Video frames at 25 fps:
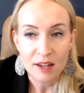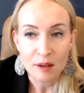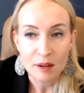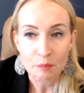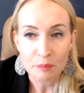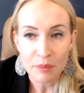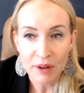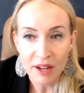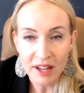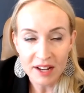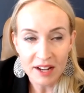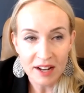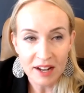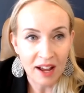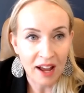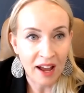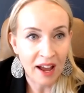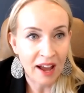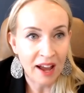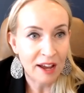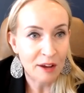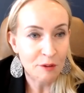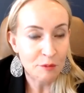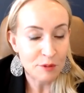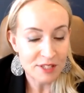But
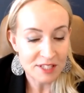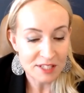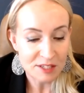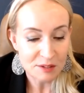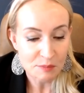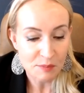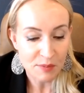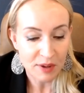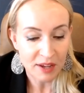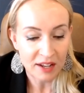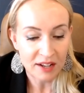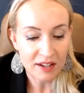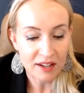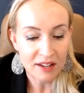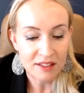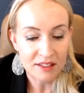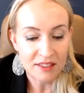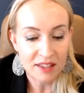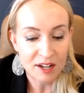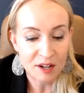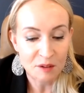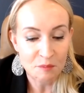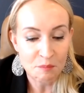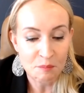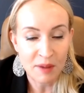I would submit
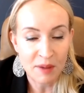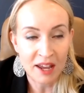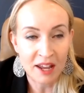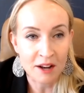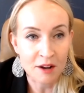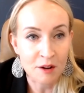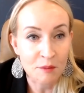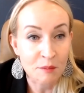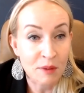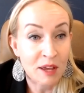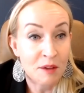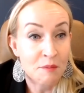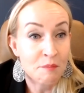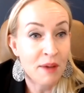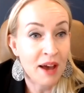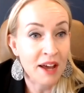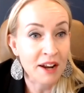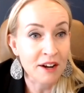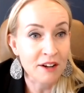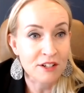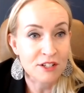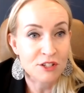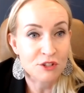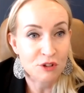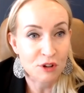that it
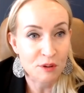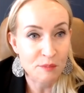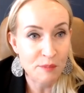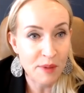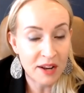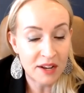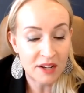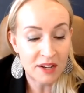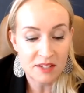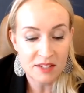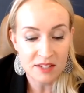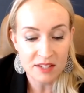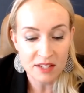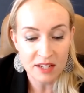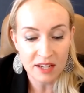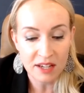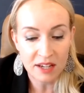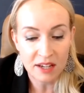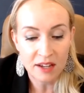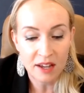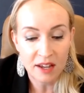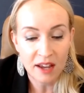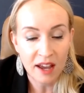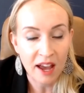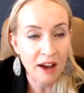matters
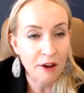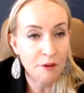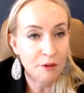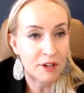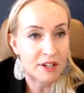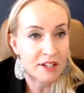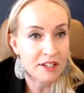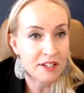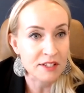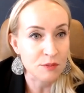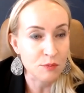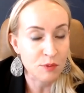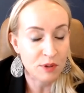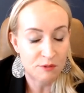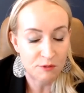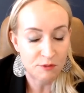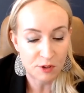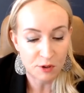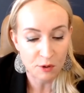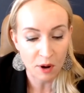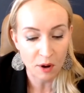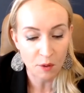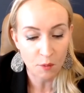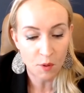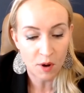tremendously how it is we view
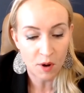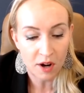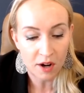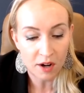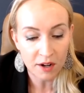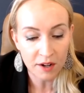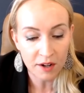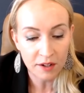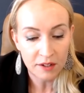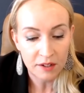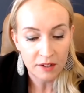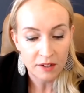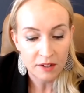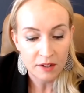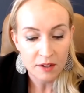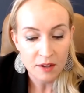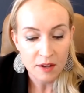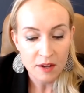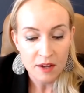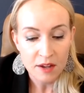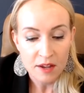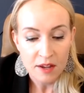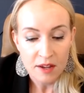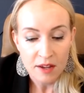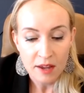our work.
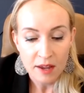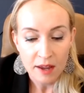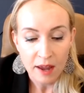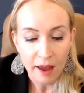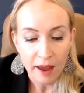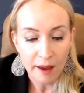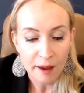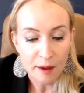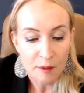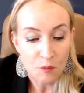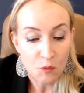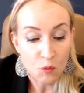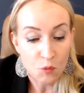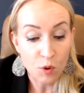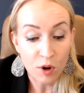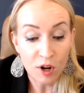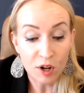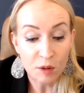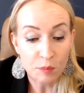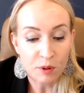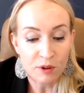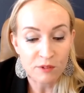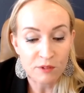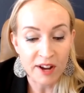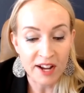
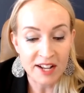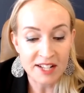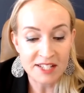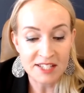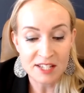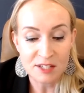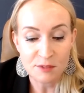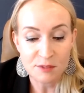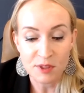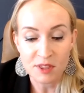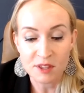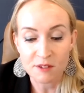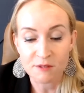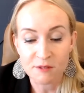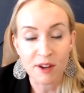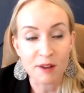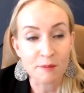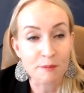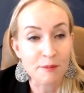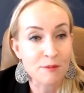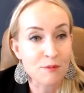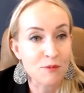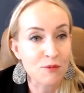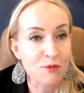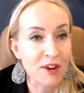Work provides us with
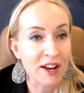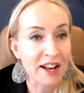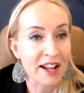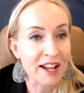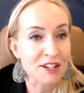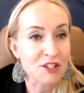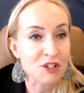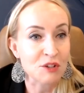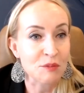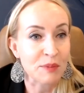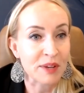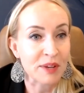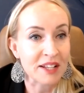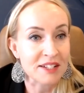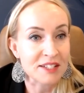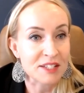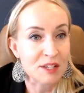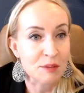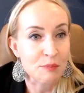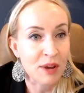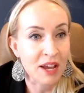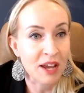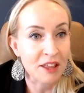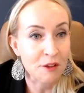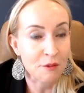the financial means to
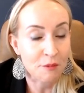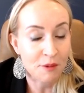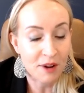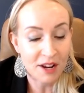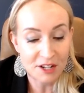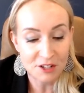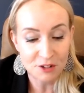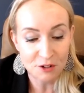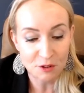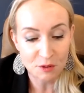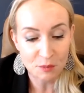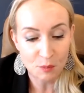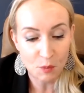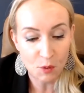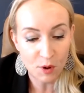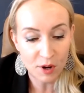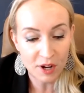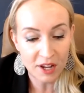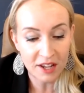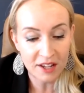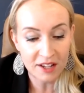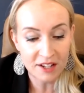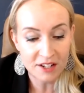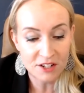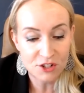pay the rent or the
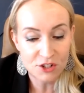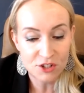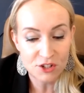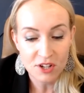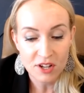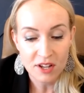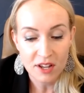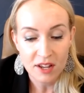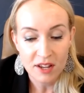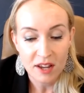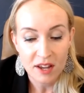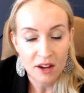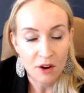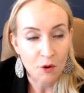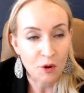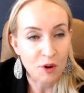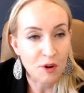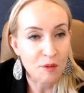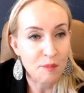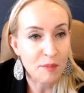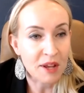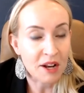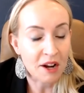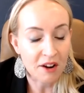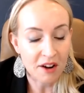mortgage or to
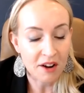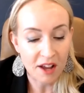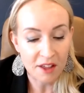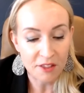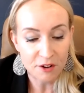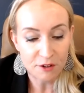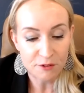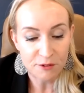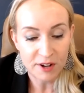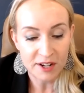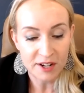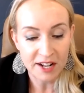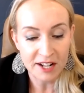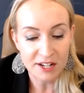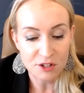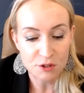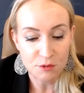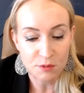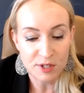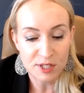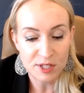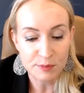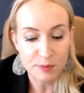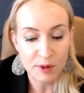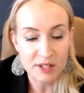meet our other financial
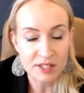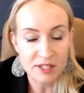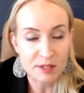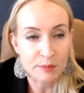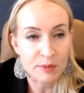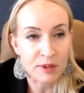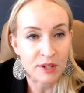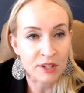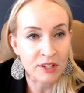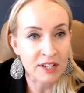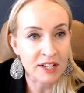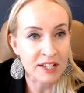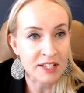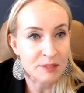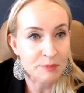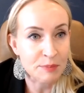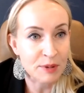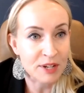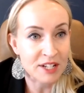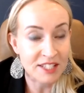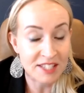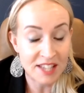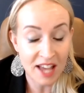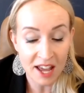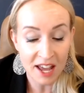responsibilities, but
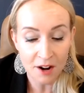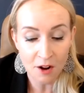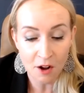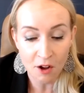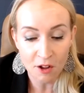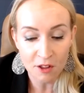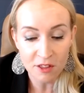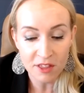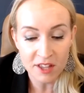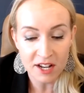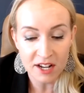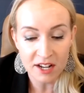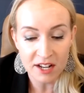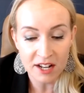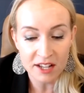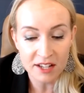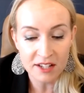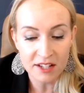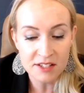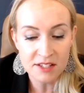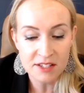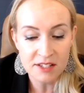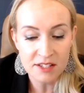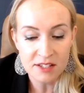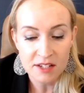is that all that it
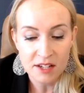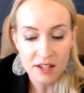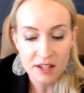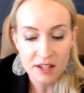is?